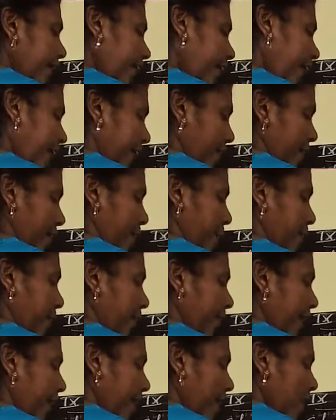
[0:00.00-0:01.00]

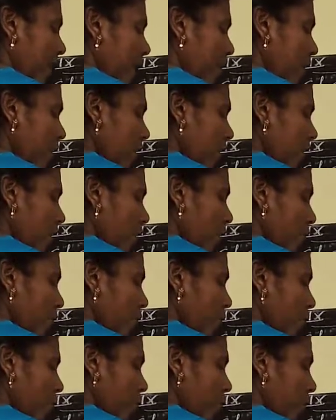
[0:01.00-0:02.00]
nail
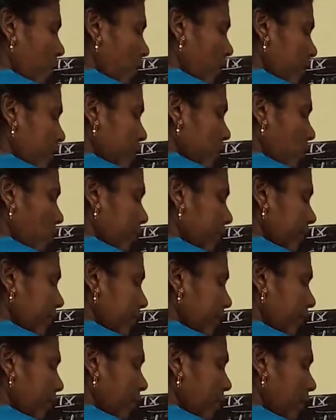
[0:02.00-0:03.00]
falls on
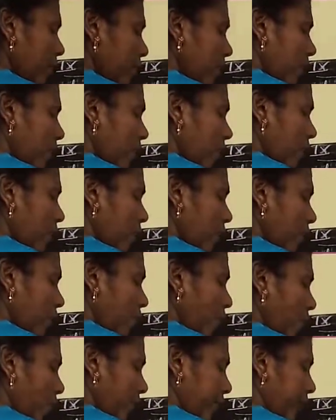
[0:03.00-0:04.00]
the
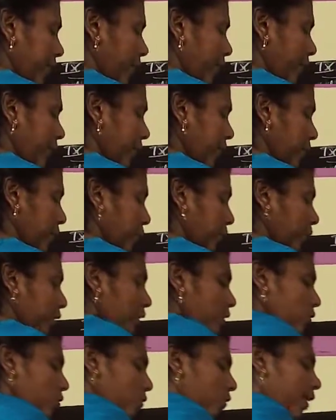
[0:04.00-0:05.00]
water, liquid.
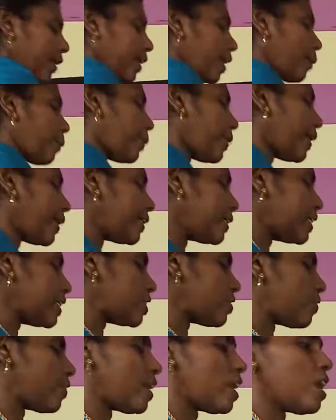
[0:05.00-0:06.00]
So, what happens?
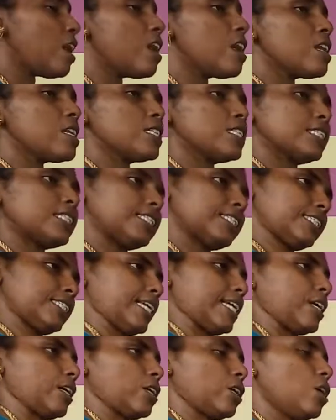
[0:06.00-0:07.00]
It will
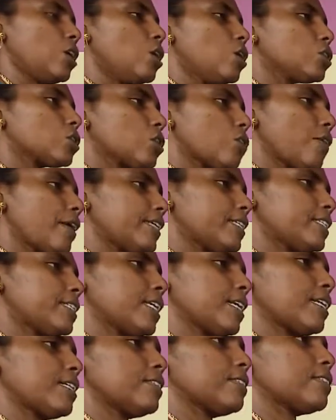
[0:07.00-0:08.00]
sink. So, what is
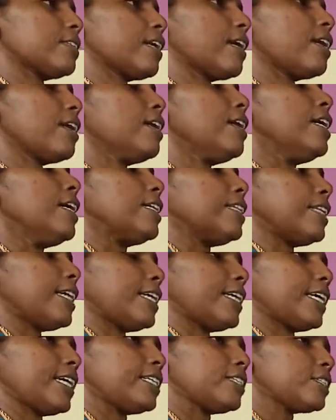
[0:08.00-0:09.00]
the reason?
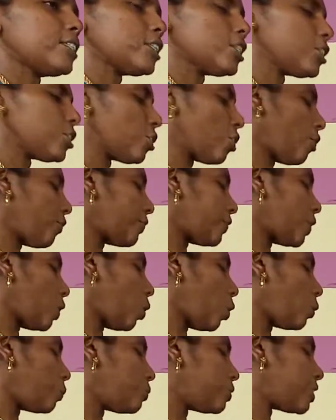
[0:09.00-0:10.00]
The density of the
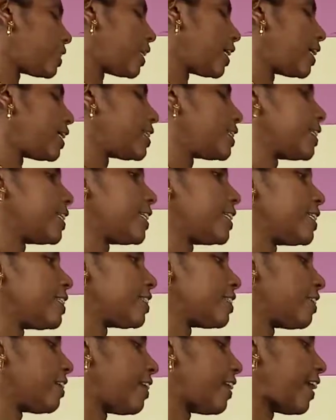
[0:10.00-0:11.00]
object
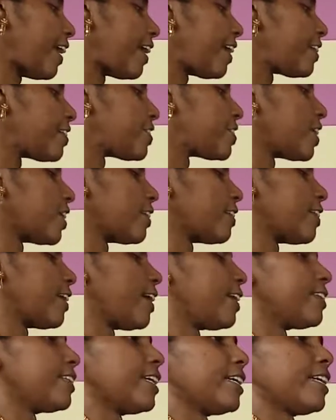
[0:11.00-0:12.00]
is greater
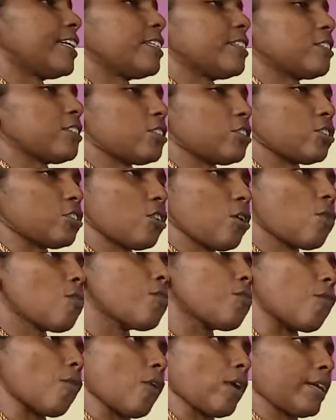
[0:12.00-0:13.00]
than the density
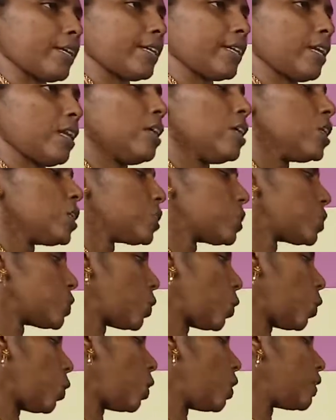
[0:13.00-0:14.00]
of water.
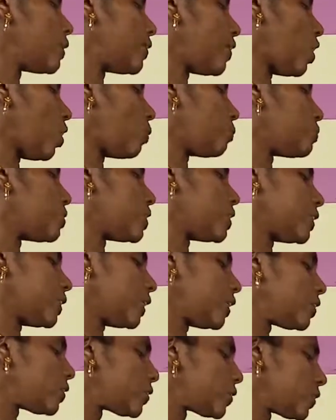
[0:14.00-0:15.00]
So, the object
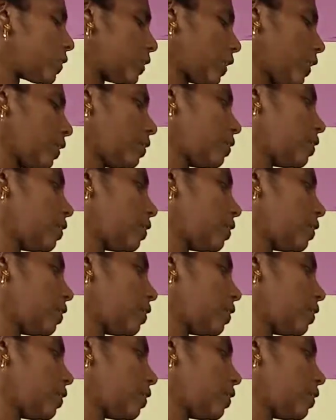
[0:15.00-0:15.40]
is sink.